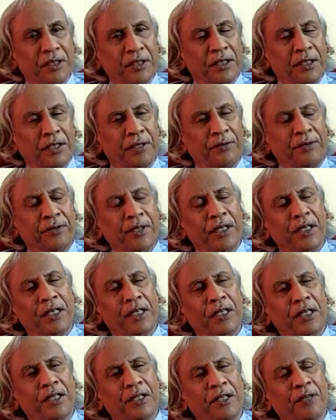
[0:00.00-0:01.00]
You
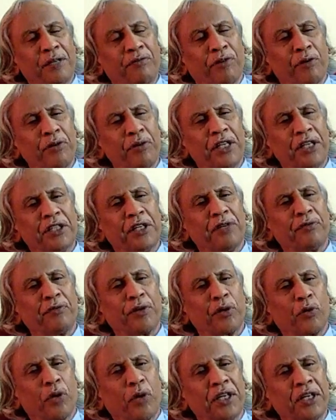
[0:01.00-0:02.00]
see, the Foundation
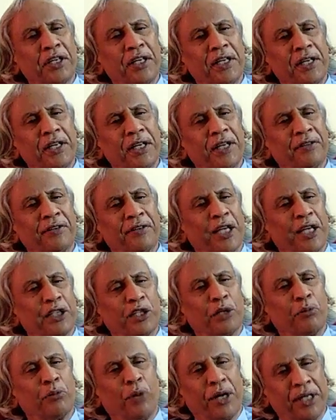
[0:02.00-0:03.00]
for Quality India is a
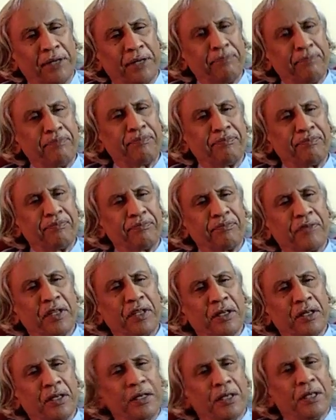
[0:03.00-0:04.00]
national body.
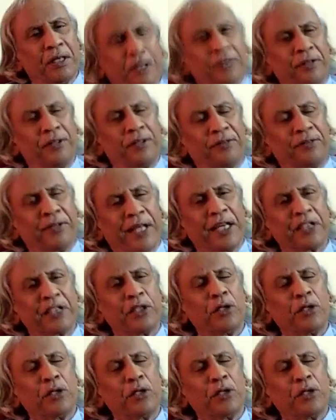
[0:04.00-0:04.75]
This national